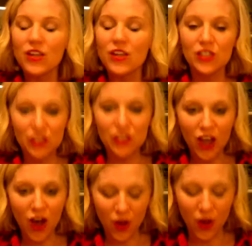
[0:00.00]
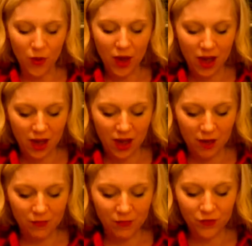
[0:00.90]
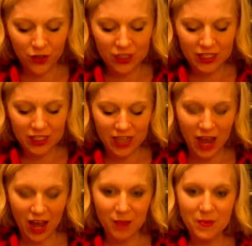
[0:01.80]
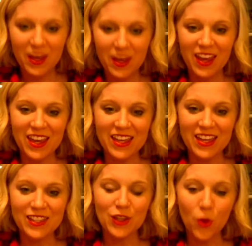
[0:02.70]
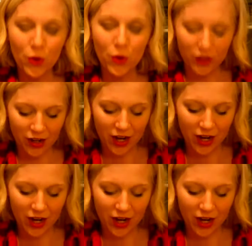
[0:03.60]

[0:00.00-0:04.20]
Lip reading: So first step is the order.